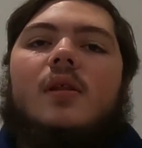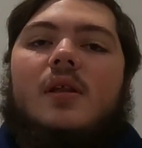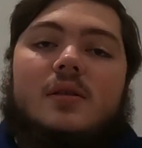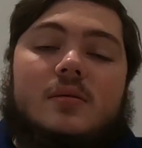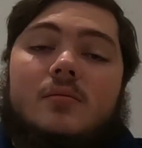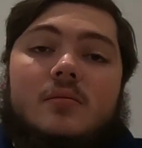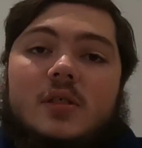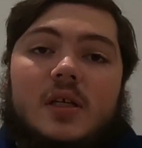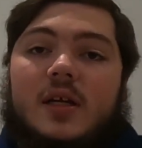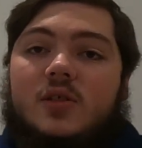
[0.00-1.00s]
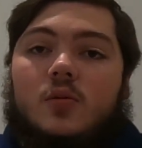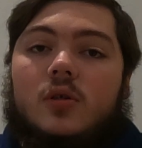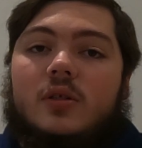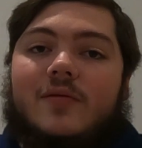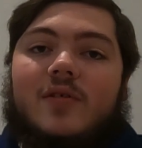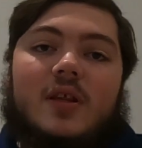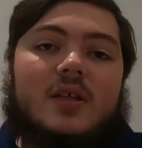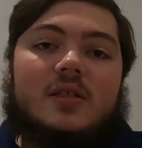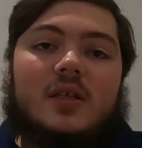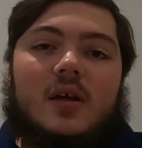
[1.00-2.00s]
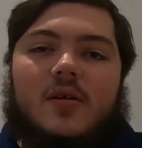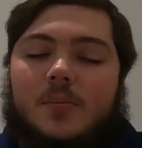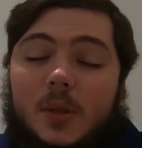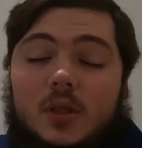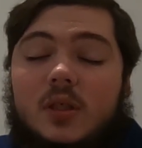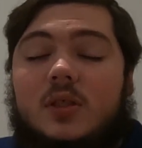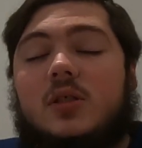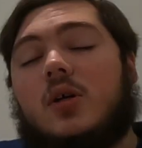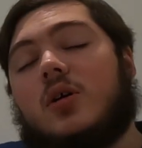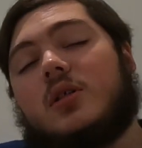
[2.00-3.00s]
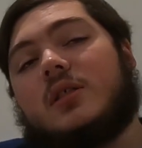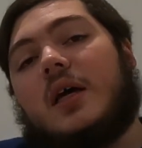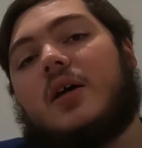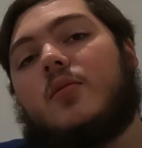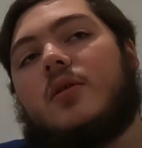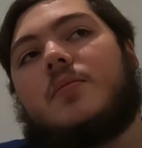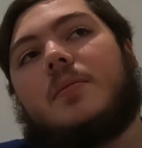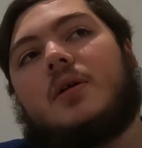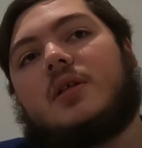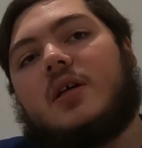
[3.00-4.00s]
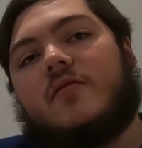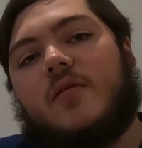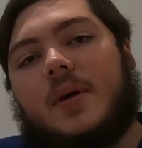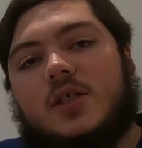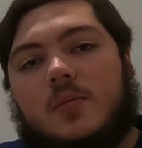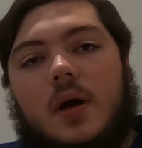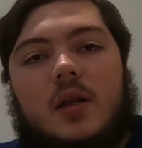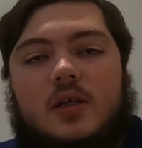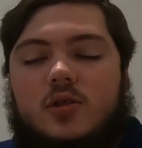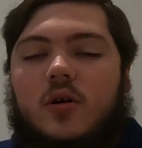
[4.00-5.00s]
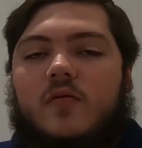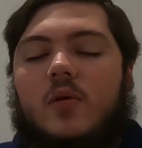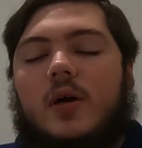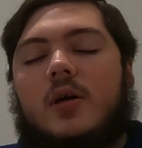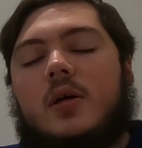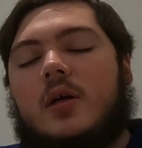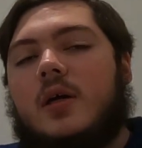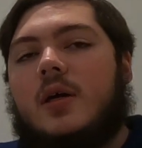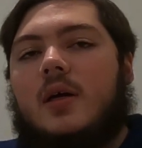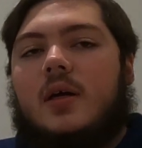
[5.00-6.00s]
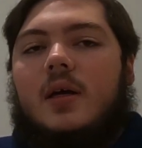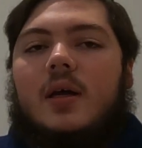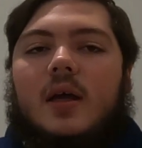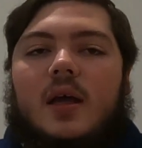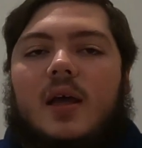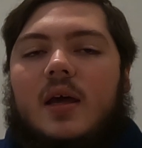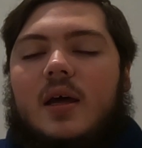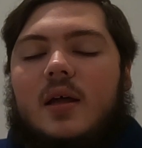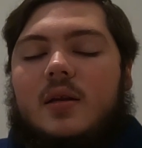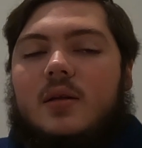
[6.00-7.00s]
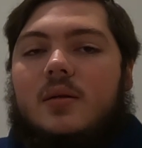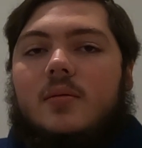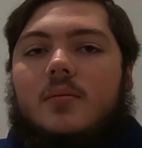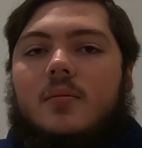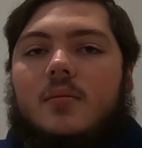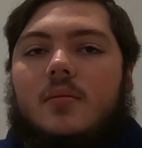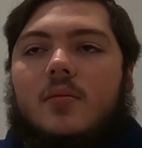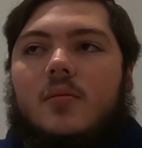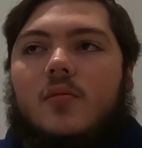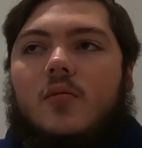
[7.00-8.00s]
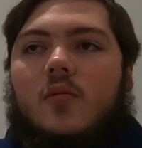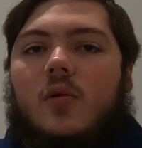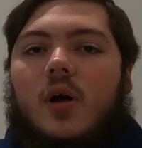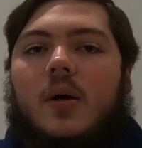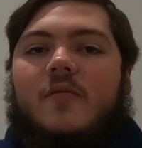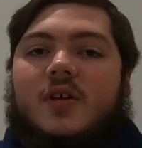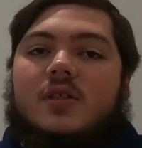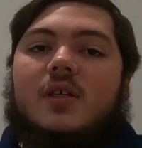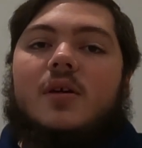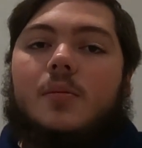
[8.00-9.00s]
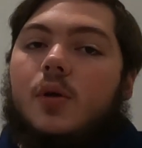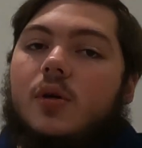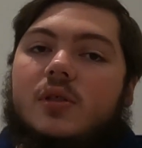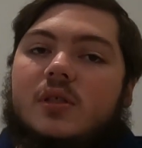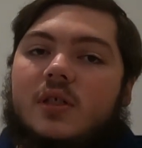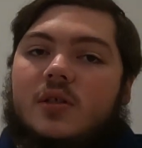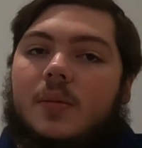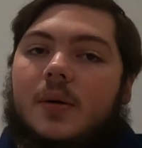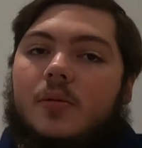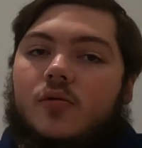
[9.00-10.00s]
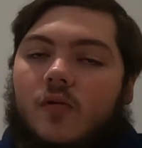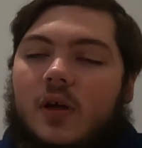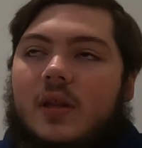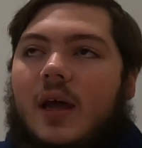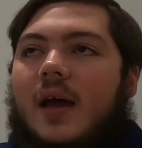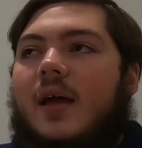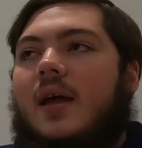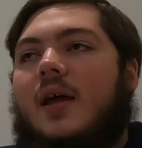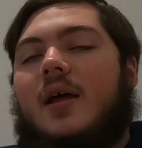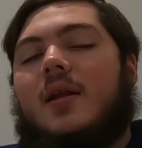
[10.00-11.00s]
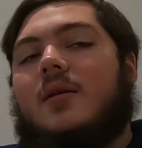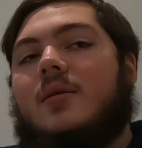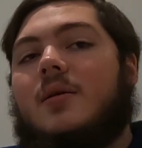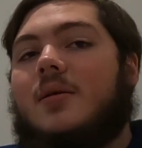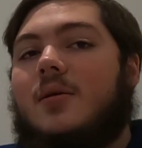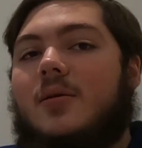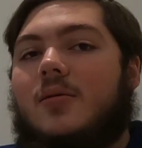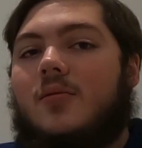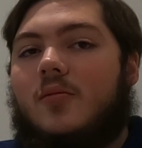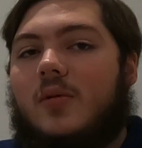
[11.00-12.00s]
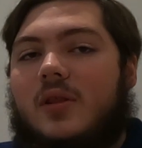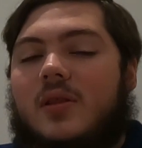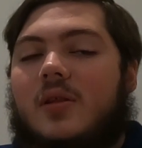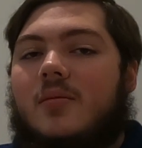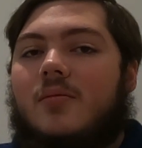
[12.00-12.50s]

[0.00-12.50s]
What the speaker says: in today's world, buildings are designed with building information modeling software. And obviously computers need to be able to run that, and with